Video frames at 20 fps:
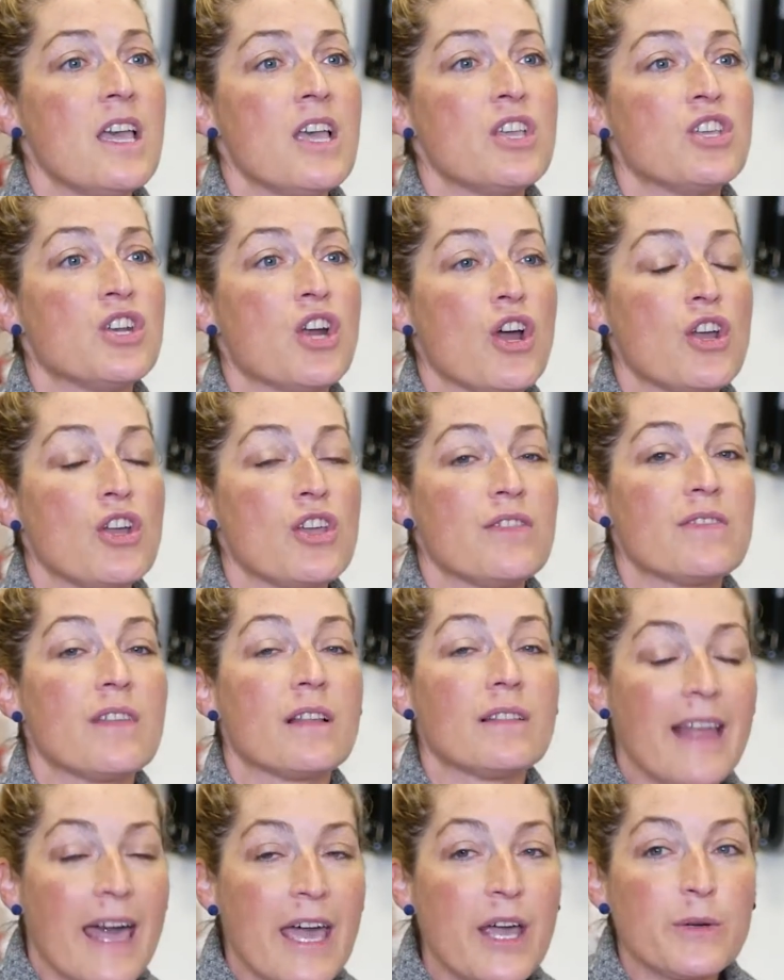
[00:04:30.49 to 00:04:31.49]
You know, the
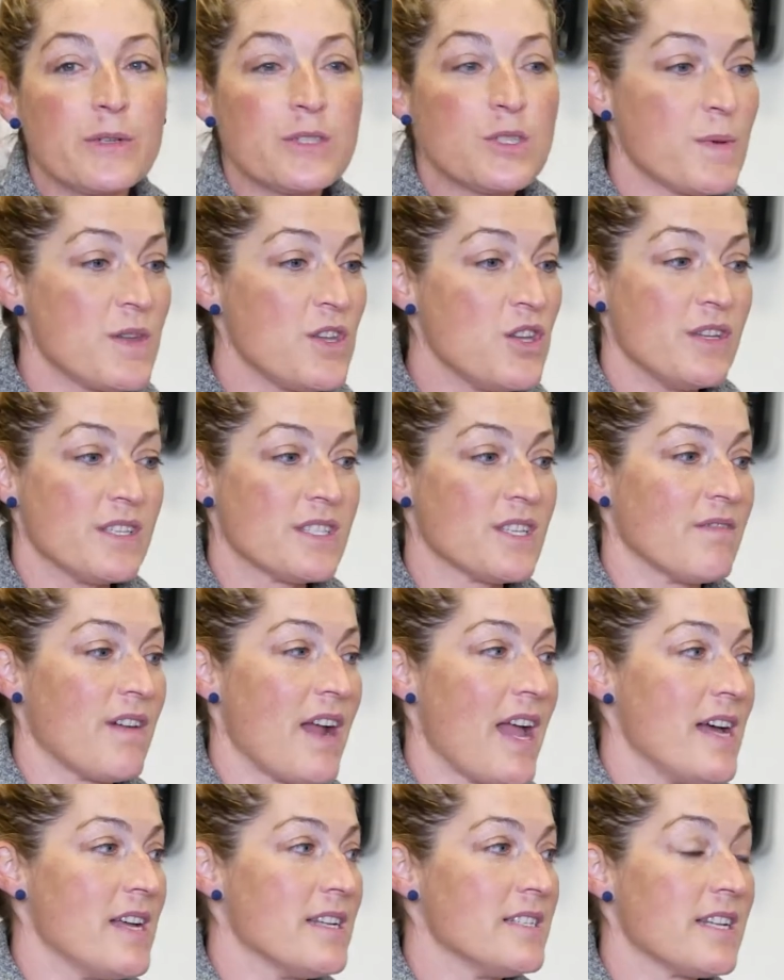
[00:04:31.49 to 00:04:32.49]
language we use
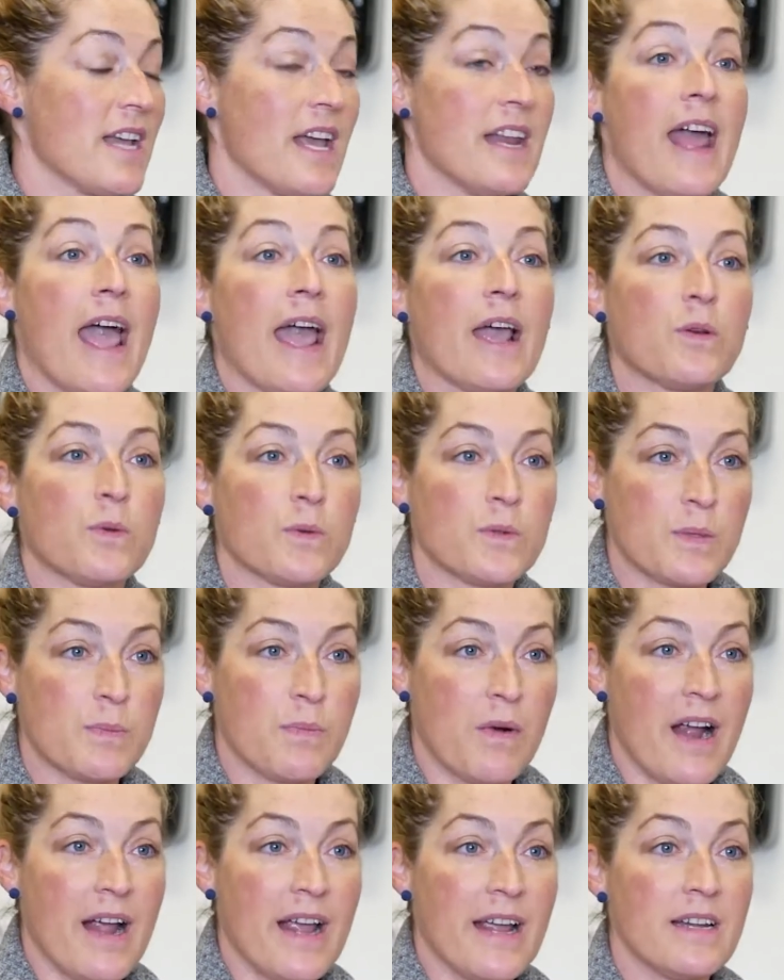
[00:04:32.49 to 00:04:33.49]
around an ankle
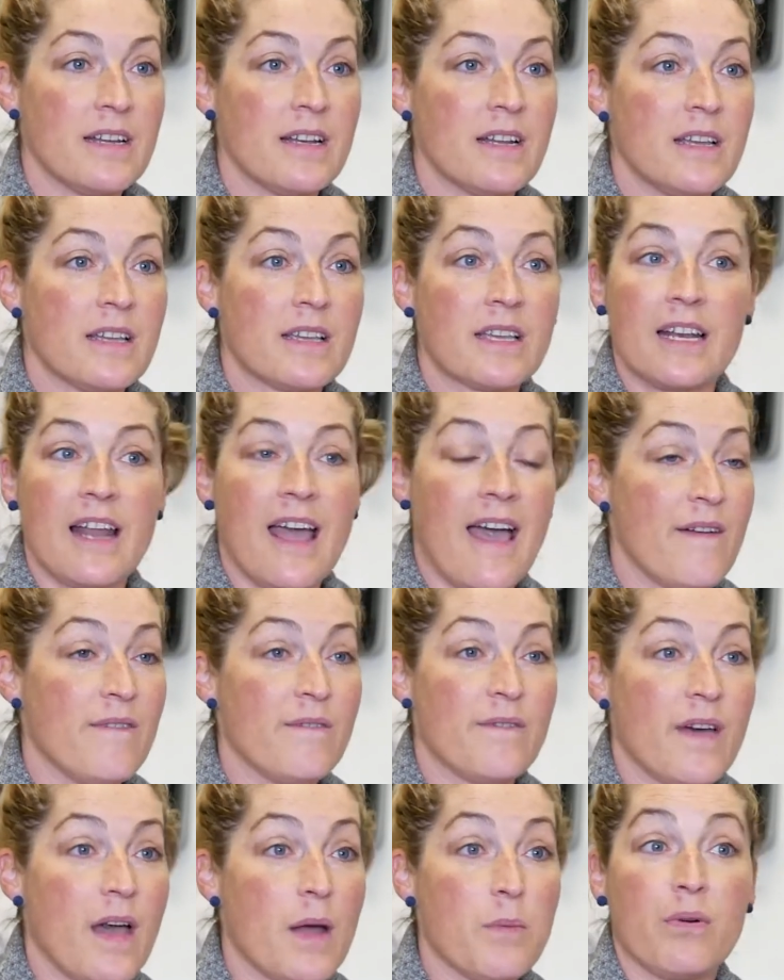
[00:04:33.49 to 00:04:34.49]
sprain can
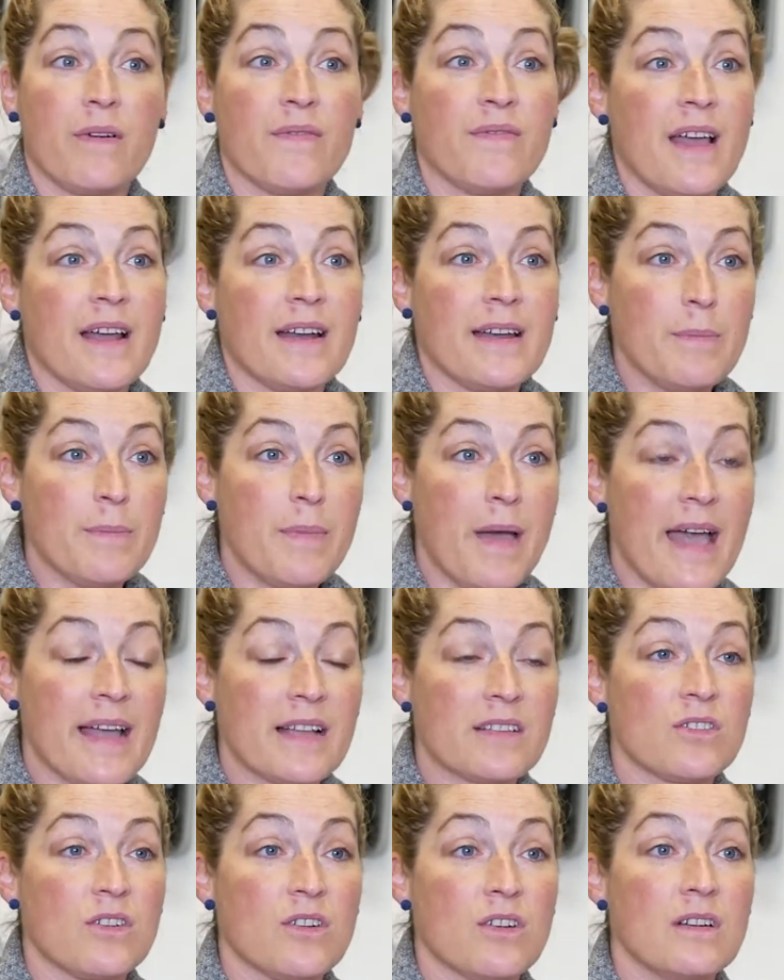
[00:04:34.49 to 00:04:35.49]
have a profound
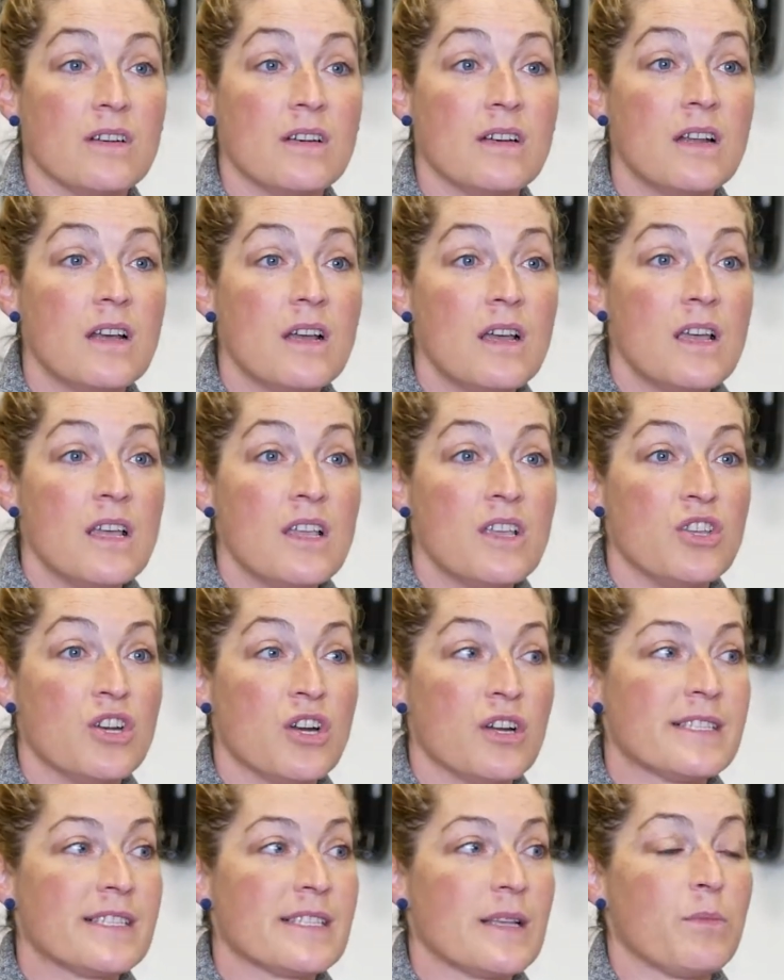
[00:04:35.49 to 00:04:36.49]
impact on, you
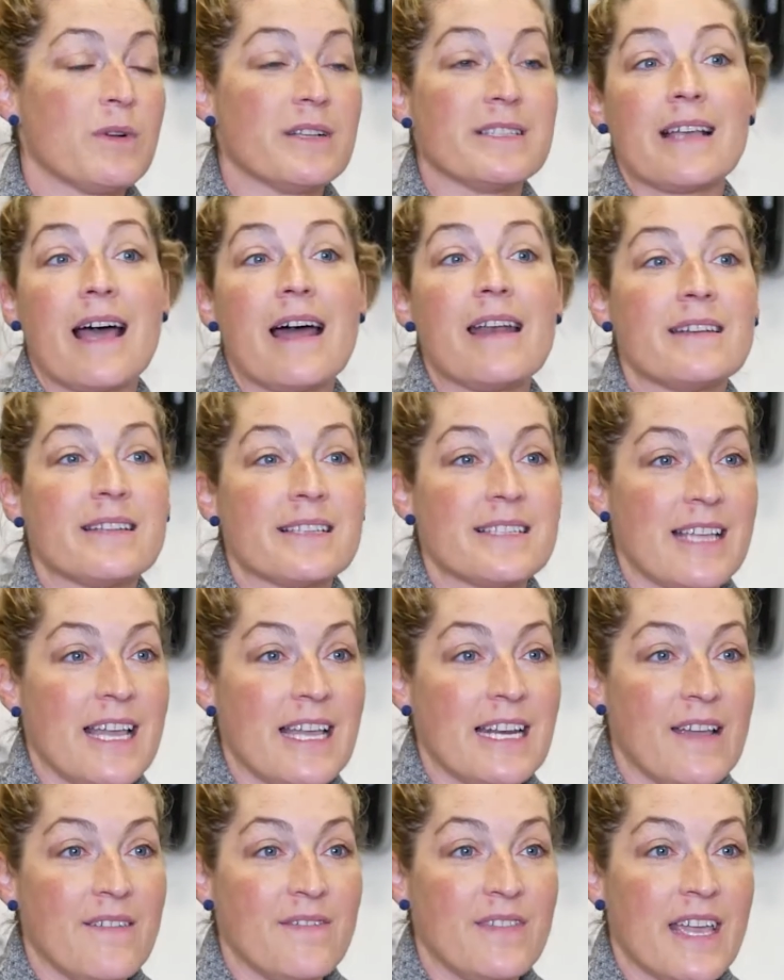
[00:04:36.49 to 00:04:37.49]
know, someone's
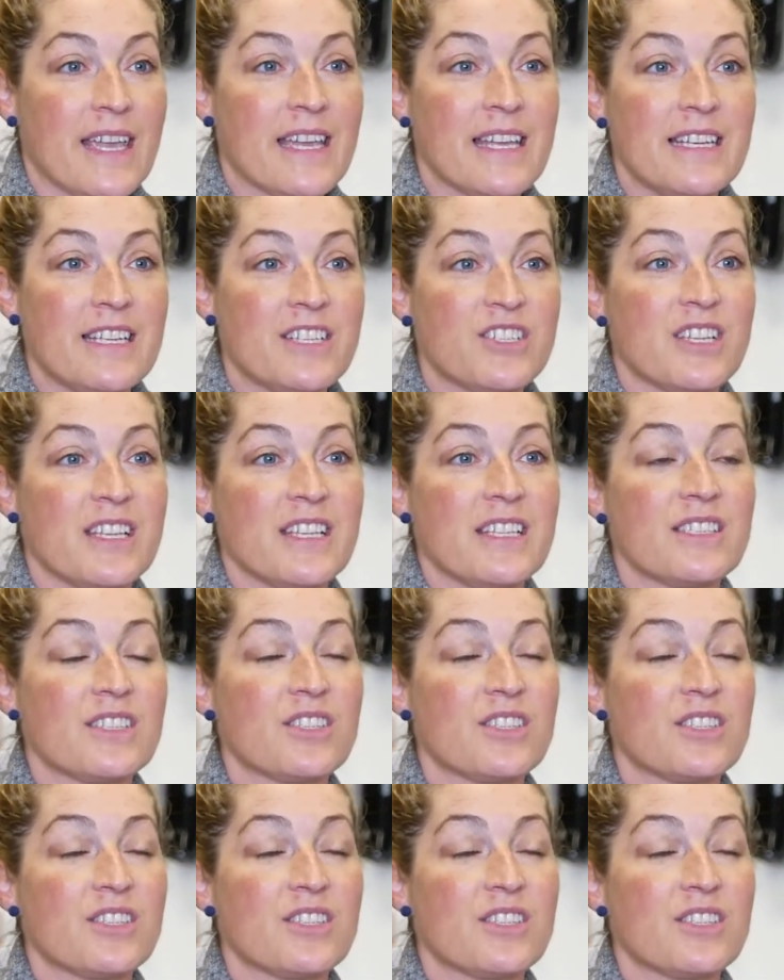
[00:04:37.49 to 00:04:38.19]
understanding of their condition.